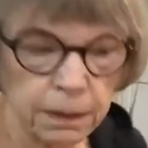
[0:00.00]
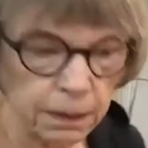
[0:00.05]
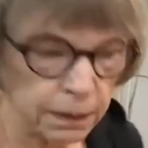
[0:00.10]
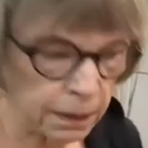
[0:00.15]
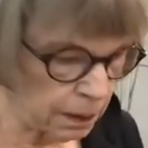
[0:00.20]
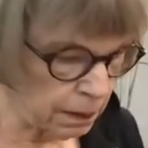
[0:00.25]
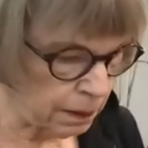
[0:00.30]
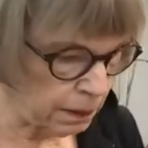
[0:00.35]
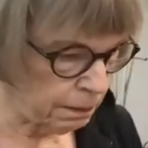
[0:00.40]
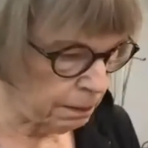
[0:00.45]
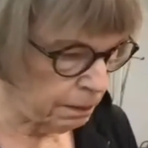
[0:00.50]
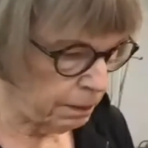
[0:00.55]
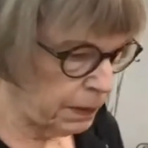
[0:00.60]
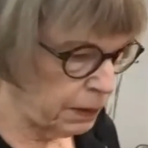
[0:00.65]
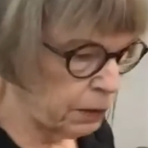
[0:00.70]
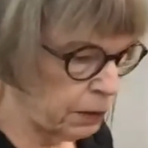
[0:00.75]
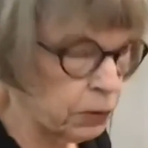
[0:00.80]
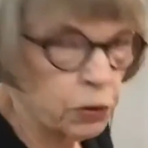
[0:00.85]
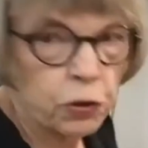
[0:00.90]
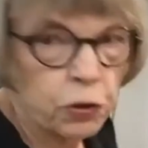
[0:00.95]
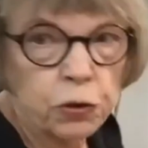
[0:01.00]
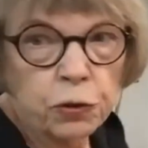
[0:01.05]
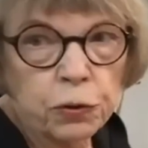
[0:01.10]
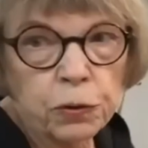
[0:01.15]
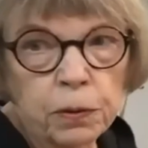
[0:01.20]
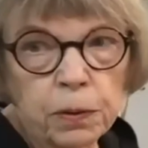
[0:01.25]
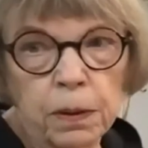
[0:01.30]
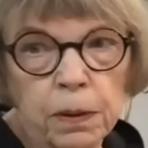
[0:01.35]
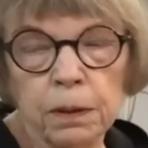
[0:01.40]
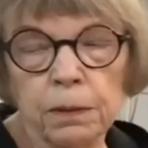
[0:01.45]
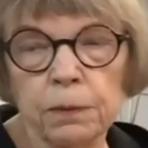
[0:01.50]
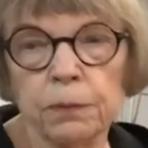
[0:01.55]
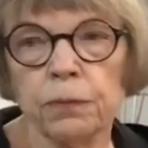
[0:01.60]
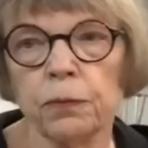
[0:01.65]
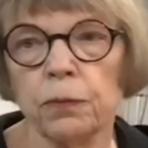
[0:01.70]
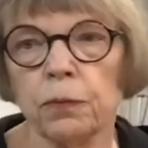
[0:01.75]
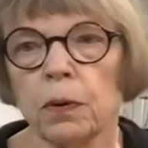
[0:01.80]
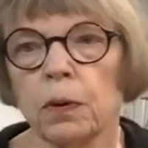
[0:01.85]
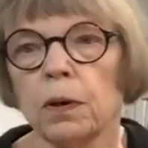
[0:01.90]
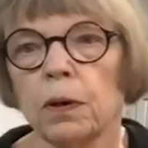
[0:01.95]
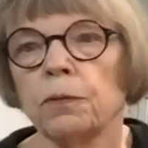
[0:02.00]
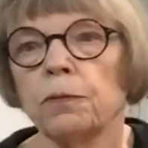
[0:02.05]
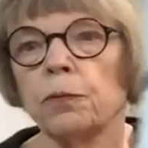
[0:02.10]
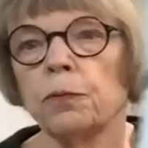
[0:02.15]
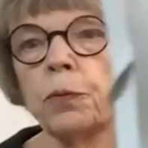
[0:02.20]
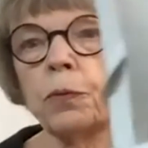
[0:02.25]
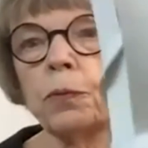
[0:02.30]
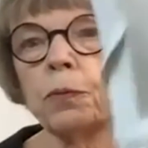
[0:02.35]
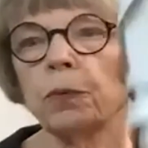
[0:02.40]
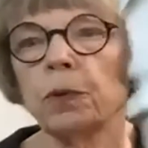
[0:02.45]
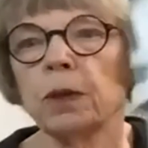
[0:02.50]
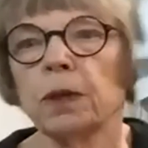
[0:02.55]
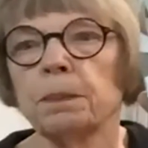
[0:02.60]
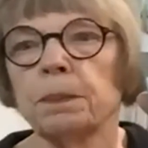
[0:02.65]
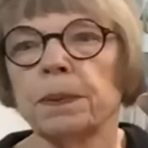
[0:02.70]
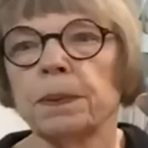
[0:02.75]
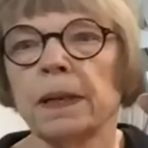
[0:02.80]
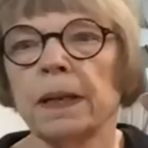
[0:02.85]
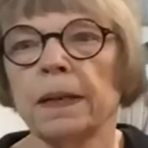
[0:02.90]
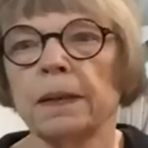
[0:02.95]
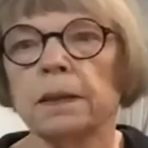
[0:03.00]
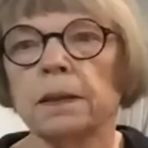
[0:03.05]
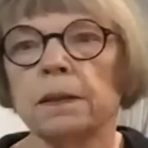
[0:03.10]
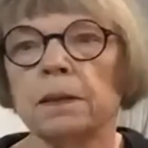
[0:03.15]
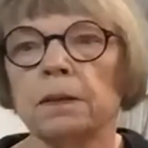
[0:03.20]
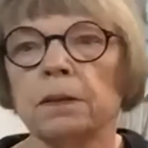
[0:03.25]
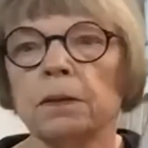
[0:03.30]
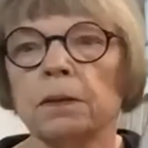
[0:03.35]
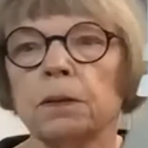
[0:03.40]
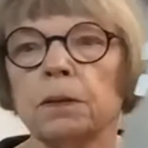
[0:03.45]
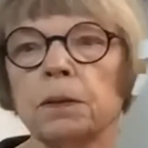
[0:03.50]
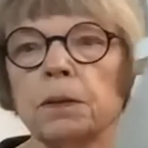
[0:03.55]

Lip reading: a little miniature of what I'm planning to do.